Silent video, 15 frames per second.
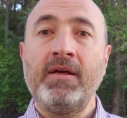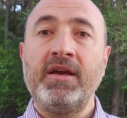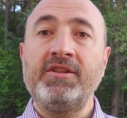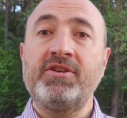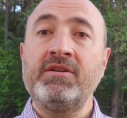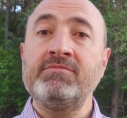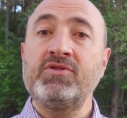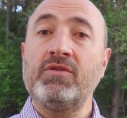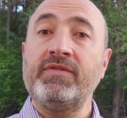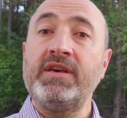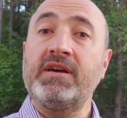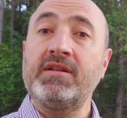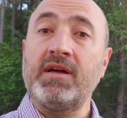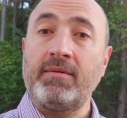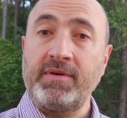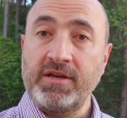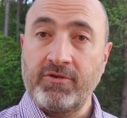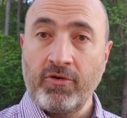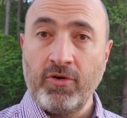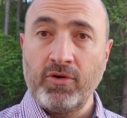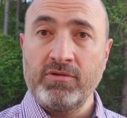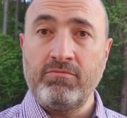In terms of economic
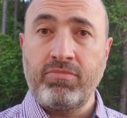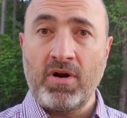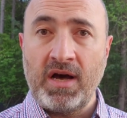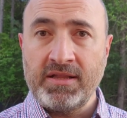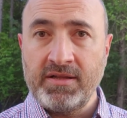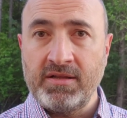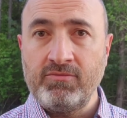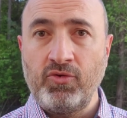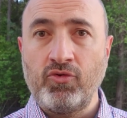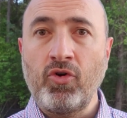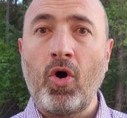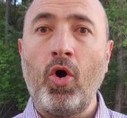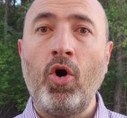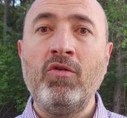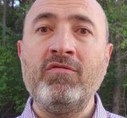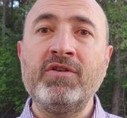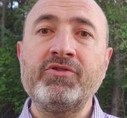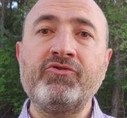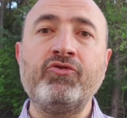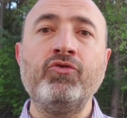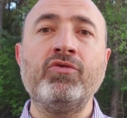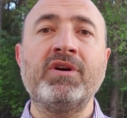growth, Brandenburg
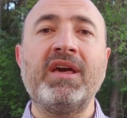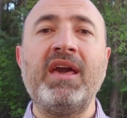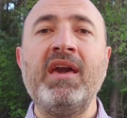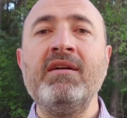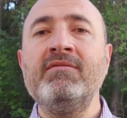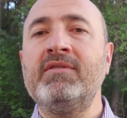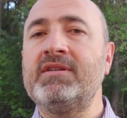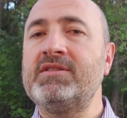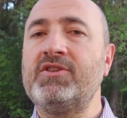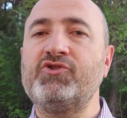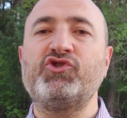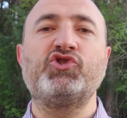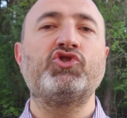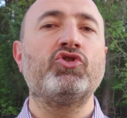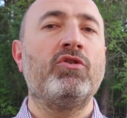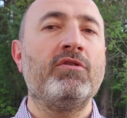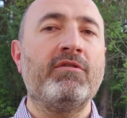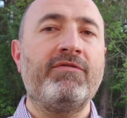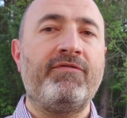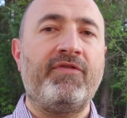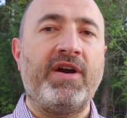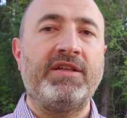overtook even the
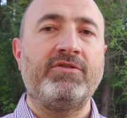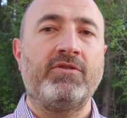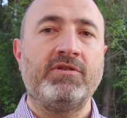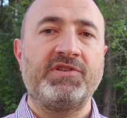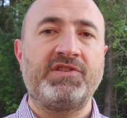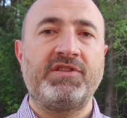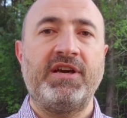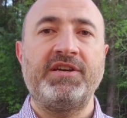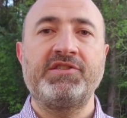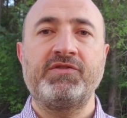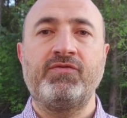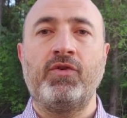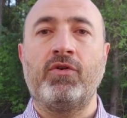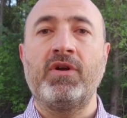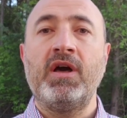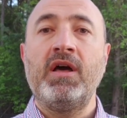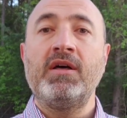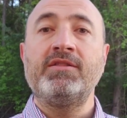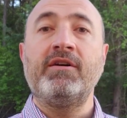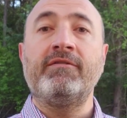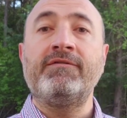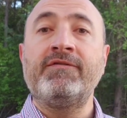strong federal states for
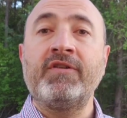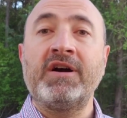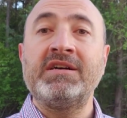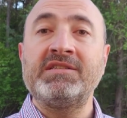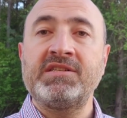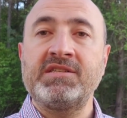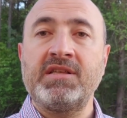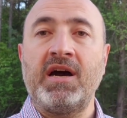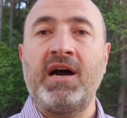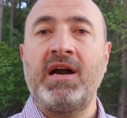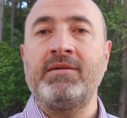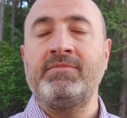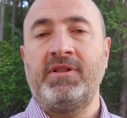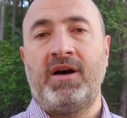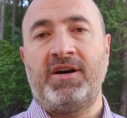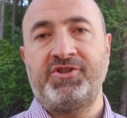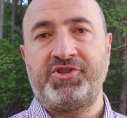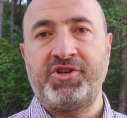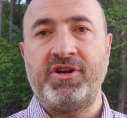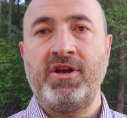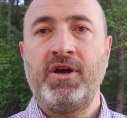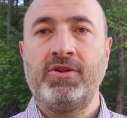the first time
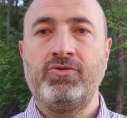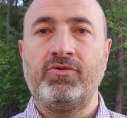last year,